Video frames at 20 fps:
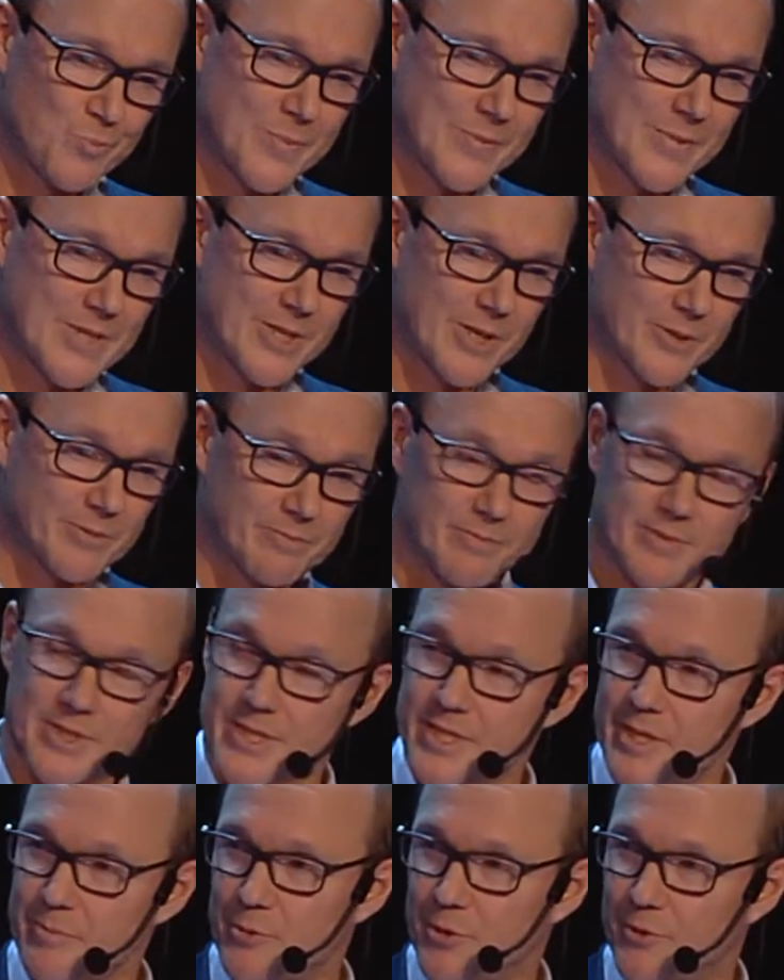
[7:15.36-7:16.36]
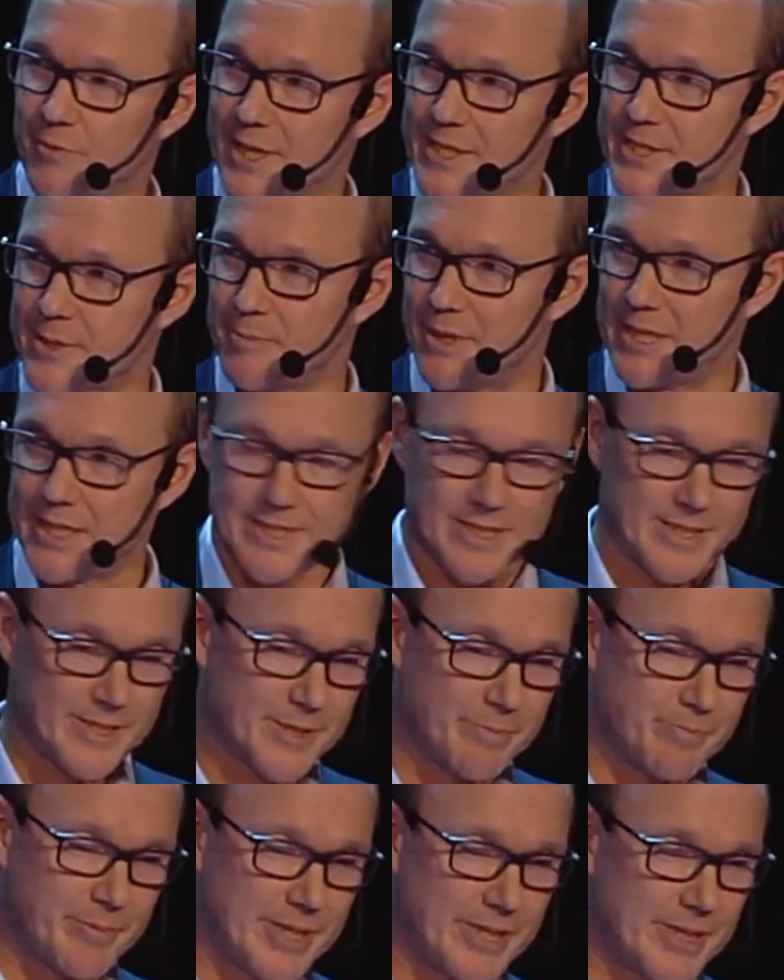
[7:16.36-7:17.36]
So there's some more flexibility,
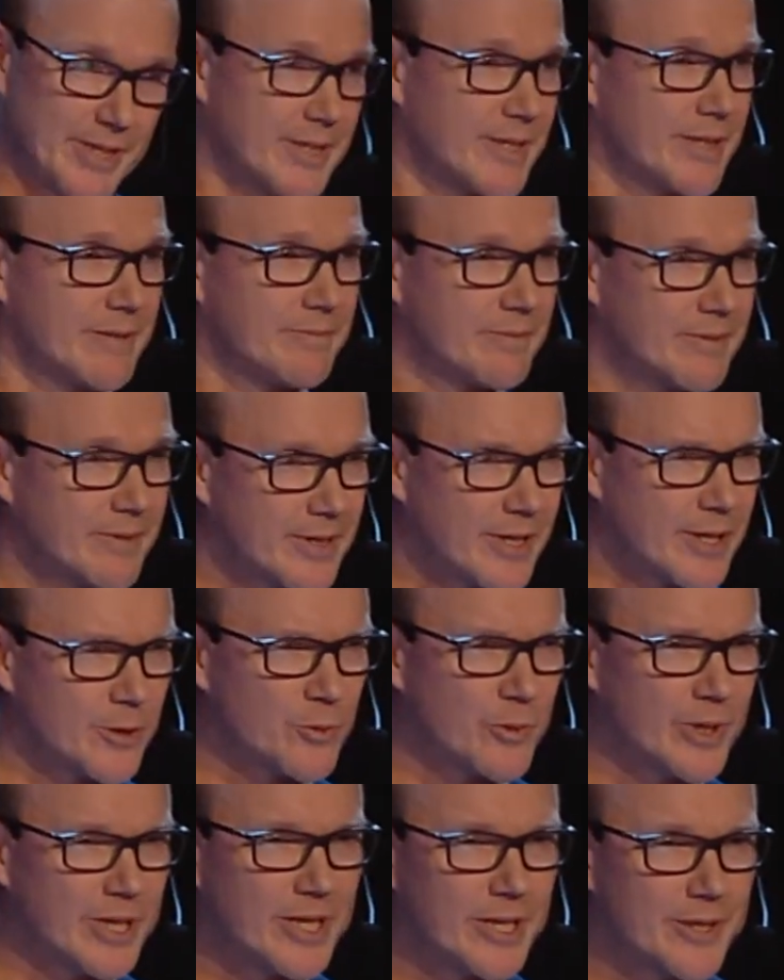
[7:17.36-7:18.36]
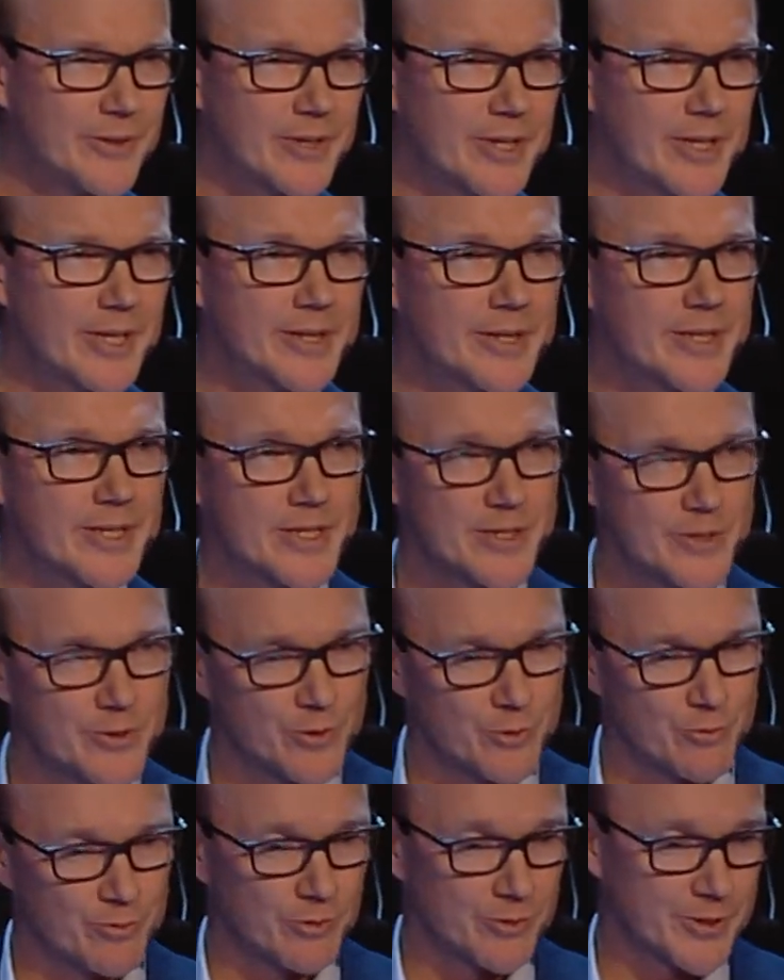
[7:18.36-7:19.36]
speed, how quickly you can get these new
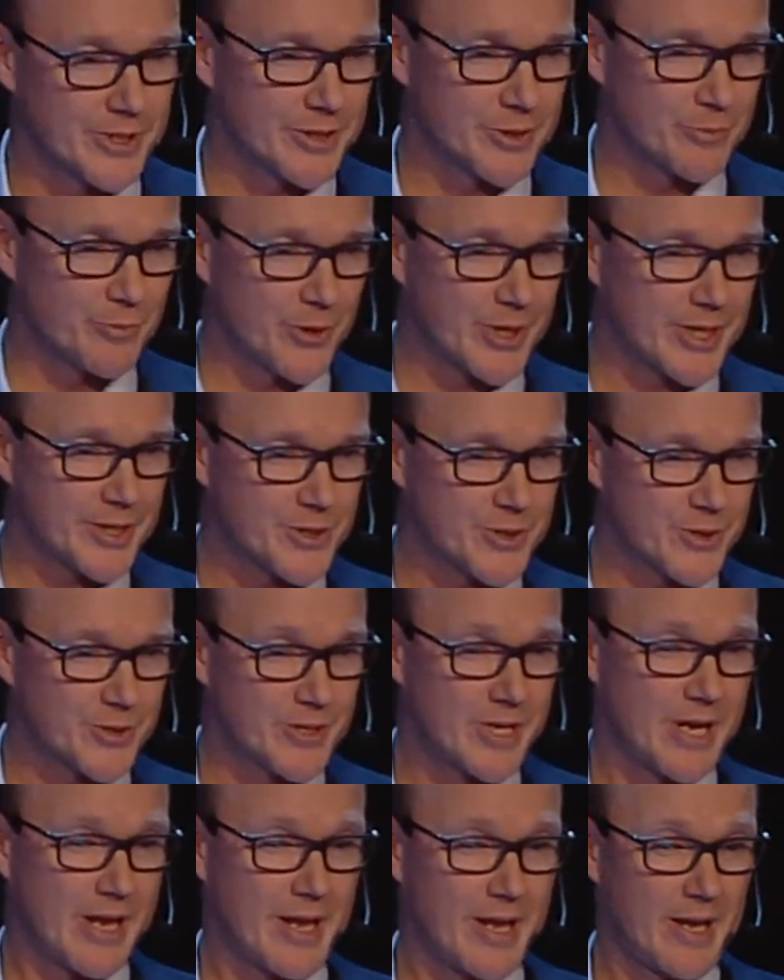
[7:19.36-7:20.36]
rules into production.